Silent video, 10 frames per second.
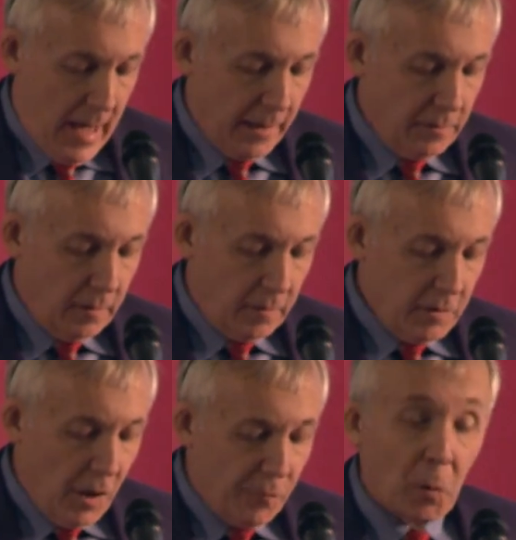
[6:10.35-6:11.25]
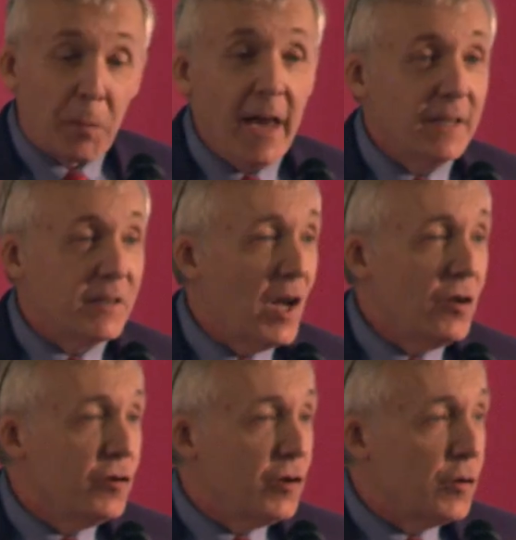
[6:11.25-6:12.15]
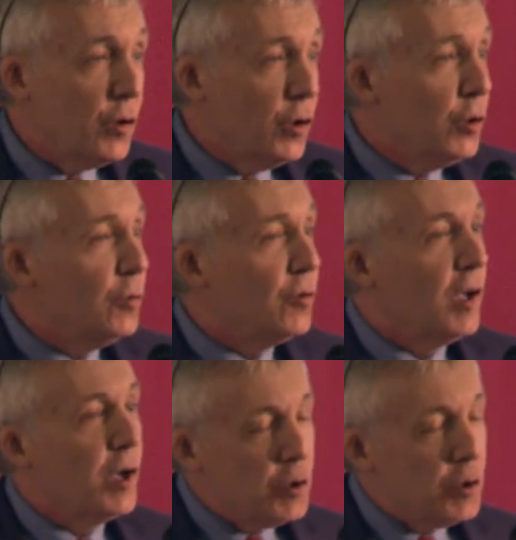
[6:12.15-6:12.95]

And, you know, if you're paying attention to the news,